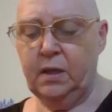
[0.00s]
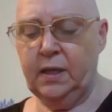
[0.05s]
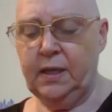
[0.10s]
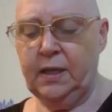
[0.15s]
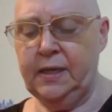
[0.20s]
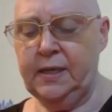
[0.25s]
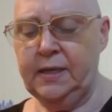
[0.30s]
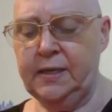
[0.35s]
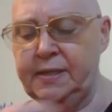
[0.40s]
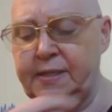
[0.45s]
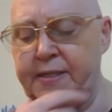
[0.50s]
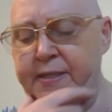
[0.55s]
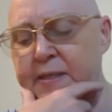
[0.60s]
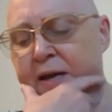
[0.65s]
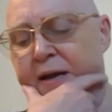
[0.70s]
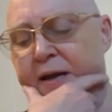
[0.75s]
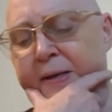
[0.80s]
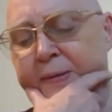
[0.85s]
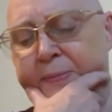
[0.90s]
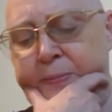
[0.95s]
Is
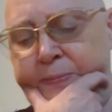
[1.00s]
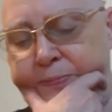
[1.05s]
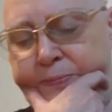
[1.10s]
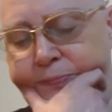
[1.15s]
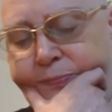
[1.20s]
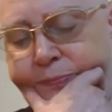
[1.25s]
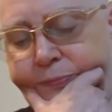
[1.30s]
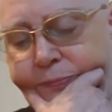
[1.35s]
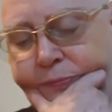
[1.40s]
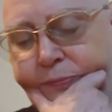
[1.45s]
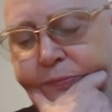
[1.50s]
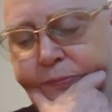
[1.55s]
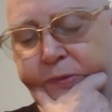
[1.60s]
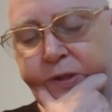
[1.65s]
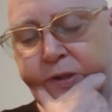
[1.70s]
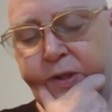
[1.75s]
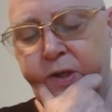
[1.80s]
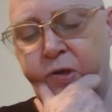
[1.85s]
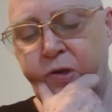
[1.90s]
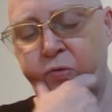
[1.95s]
um,
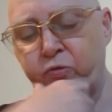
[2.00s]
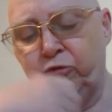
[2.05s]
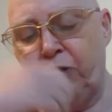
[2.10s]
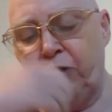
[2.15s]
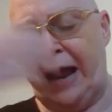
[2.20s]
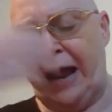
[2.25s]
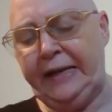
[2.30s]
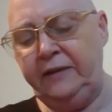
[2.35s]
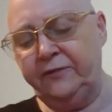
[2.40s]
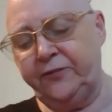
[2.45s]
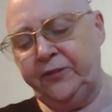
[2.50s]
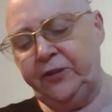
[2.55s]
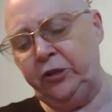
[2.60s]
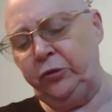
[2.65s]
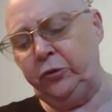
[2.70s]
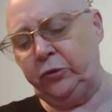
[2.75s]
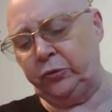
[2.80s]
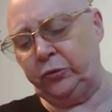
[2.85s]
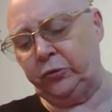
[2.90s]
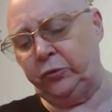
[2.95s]
right
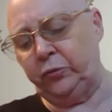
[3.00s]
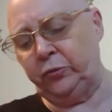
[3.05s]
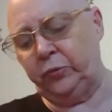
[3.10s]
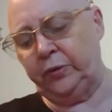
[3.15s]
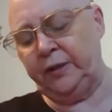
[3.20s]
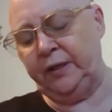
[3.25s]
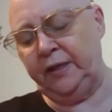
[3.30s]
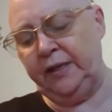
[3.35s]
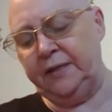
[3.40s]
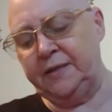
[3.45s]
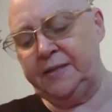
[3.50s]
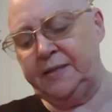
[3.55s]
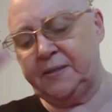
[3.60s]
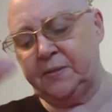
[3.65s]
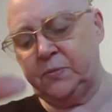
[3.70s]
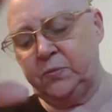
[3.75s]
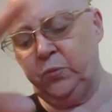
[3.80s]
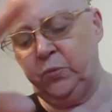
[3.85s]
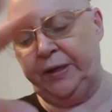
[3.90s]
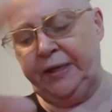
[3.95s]
view
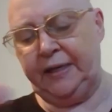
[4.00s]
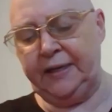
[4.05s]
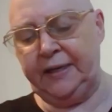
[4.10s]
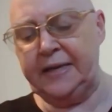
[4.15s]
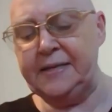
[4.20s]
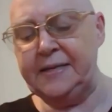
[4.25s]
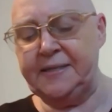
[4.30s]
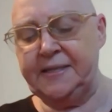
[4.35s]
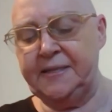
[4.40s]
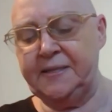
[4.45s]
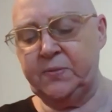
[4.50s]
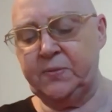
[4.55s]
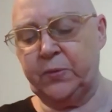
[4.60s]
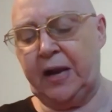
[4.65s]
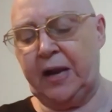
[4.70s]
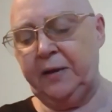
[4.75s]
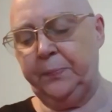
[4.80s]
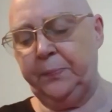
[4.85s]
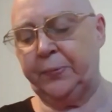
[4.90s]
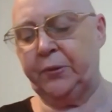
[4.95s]
is what it is, is
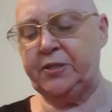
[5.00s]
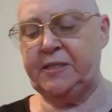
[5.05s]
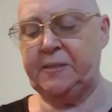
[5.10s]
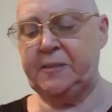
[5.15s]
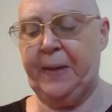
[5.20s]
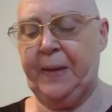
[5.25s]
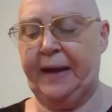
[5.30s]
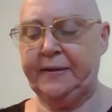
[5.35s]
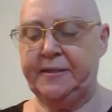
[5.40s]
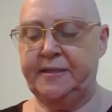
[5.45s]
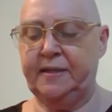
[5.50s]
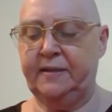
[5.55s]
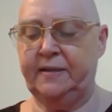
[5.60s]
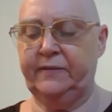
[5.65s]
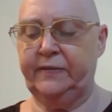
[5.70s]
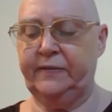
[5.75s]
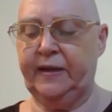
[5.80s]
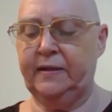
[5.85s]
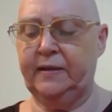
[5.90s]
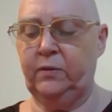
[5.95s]
right
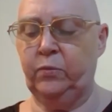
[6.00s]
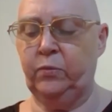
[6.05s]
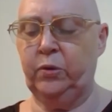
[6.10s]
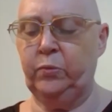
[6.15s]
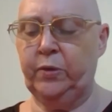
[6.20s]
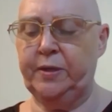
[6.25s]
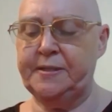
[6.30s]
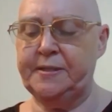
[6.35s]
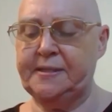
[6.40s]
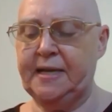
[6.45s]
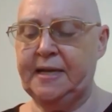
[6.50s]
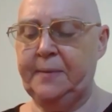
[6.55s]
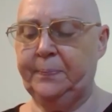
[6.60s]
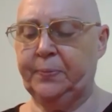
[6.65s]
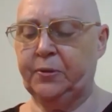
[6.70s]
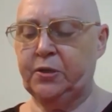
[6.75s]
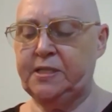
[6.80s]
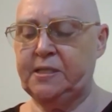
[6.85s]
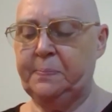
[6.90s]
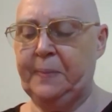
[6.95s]
perspective. And when we
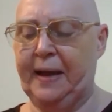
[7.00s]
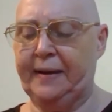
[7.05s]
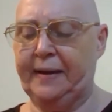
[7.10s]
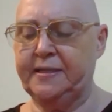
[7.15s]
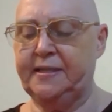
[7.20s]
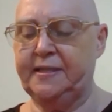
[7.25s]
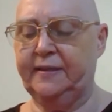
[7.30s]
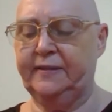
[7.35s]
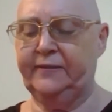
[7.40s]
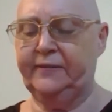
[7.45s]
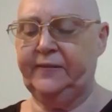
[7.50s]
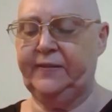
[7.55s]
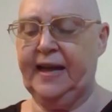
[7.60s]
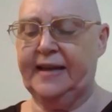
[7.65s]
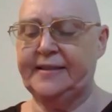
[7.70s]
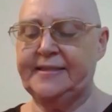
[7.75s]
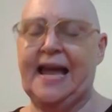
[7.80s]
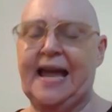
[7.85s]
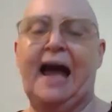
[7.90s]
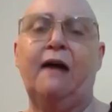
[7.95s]
say perspective,
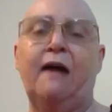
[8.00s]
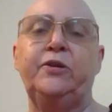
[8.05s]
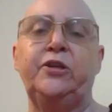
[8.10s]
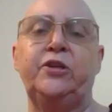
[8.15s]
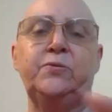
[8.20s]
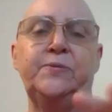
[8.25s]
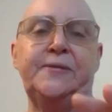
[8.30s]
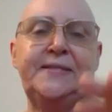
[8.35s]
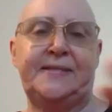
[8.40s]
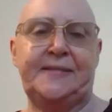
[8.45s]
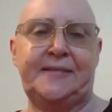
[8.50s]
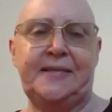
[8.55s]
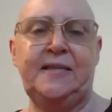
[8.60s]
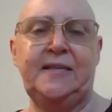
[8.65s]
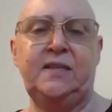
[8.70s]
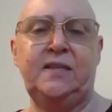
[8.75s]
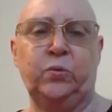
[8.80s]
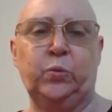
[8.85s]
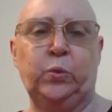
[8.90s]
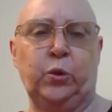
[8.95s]
that's how you
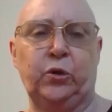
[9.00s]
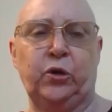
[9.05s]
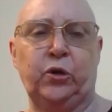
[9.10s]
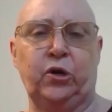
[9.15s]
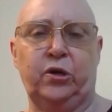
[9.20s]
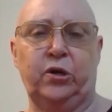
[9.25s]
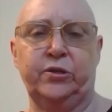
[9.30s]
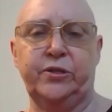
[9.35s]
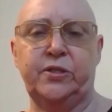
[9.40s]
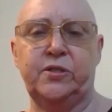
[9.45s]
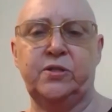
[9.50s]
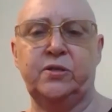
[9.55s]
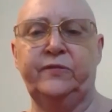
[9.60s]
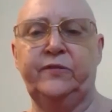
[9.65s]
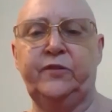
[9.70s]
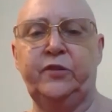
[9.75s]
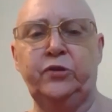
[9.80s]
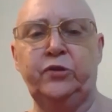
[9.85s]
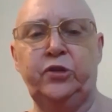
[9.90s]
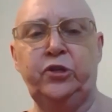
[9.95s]
see the world. So
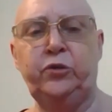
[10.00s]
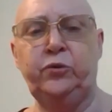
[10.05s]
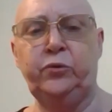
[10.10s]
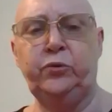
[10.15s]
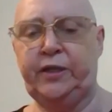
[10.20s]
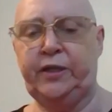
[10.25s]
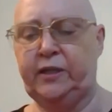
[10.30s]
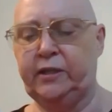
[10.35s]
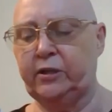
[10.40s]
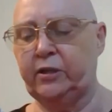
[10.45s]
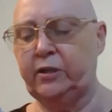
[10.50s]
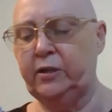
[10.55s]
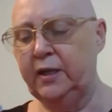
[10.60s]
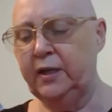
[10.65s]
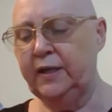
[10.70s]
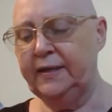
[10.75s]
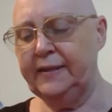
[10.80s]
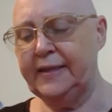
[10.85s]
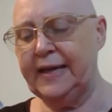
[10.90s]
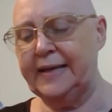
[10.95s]
if you're new here,
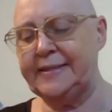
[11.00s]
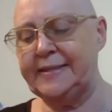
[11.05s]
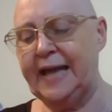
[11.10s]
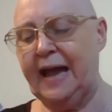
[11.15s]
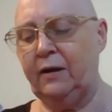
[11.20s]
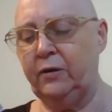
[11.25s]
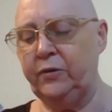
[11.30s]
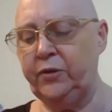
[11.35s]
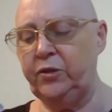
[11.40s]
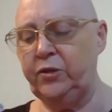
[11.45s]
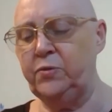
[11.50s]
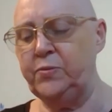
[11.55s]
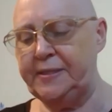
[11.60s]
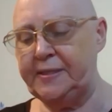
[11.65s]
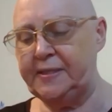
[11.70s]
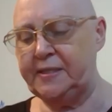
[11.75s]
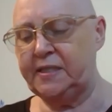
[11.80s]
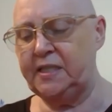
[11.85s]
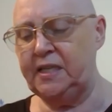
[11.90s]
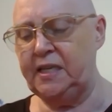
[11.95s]
that's how you
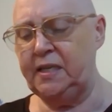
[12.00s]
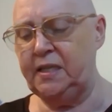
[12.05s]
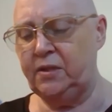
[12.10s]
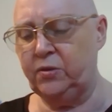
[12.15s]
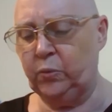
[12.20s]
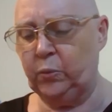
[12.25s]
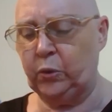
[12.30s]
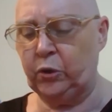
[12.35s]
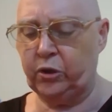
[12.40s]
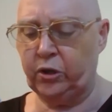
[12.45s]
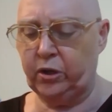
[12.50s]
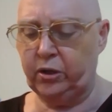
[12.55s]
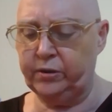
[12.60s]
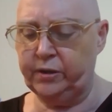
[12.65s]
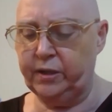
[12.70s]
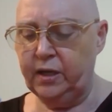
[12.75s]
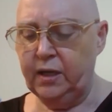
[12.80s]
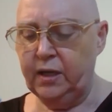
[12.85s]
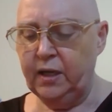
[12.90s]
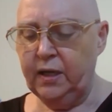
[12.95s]
see the
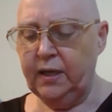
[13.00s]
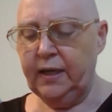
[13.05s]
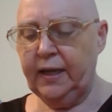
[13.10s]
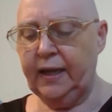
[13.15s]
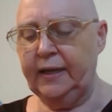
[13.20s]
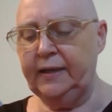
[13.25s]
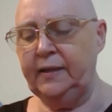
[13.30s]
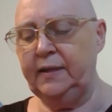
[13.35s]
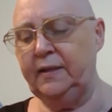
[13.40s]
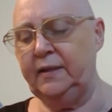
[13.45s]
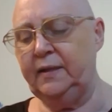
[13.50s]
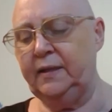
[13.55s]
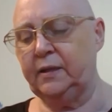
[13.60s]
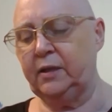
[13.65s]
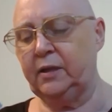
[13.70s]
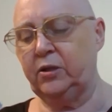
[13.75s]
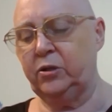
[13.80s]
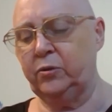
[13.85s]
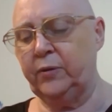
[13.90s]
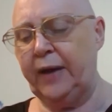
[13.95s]
world. And
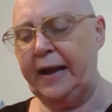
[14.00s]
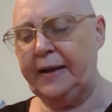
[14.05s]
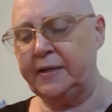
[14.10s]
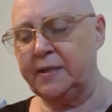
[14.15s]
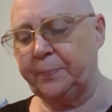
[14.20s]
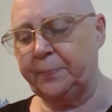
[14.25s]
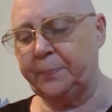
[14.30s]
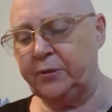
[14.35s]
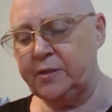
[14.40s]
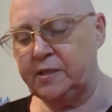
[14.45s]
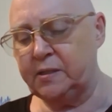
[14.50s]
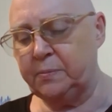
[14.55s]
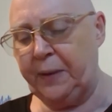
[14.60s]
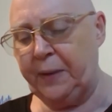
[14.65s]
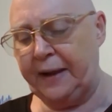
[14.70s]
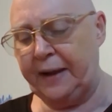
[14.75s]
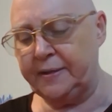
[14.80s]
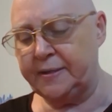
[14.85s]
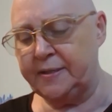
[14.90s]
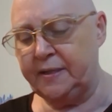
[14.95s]
the correct
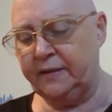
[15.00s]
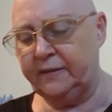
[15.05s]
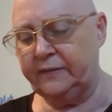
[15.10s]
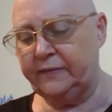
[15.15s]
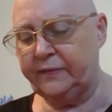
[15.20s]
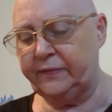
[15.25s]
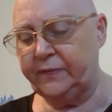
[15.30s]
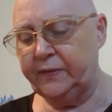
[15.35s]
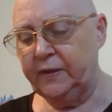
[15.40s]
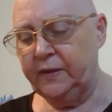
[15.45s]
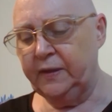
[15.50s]
perspective,